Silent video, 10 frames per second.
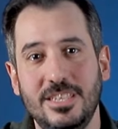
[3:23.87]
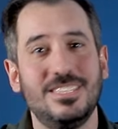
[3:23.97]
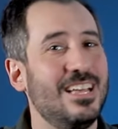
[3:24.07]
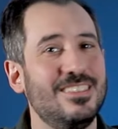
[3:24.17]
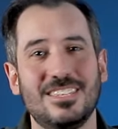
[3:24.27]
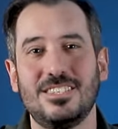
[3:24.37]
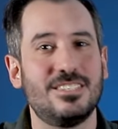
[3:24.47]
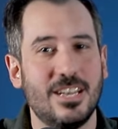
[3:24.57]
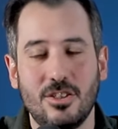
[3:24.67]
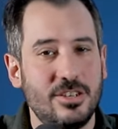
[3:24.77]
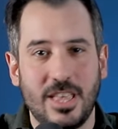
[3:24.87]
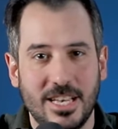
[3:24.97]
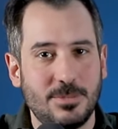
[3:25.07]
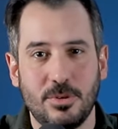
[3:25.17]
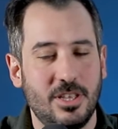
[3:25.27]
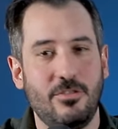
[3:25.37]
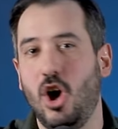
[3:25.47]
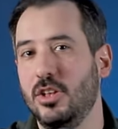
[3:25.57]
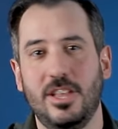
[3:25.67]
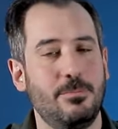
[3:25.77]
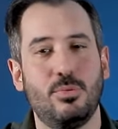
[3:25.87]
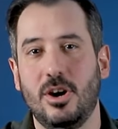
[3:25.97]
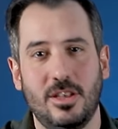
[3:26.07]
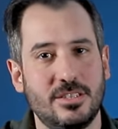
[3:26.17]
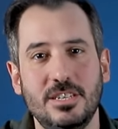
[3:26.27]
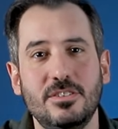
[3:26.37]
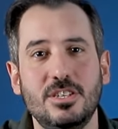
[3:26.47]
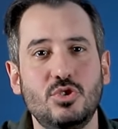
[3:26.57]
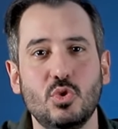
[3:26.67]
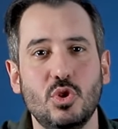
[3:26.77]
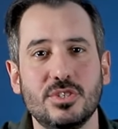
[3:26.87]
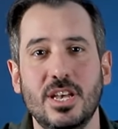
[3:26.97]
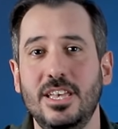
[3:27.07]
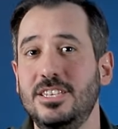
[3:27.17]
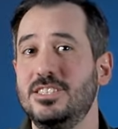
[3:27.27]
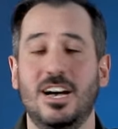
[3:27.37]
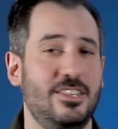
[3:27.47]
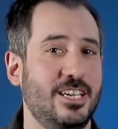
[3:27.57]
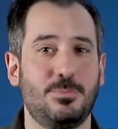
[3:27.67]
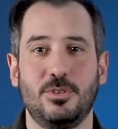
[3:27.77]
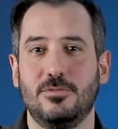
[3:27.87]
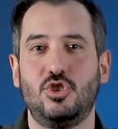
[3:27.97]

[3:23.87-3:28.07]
He's not necessarily an expert of online productivity tools, he's not an expert of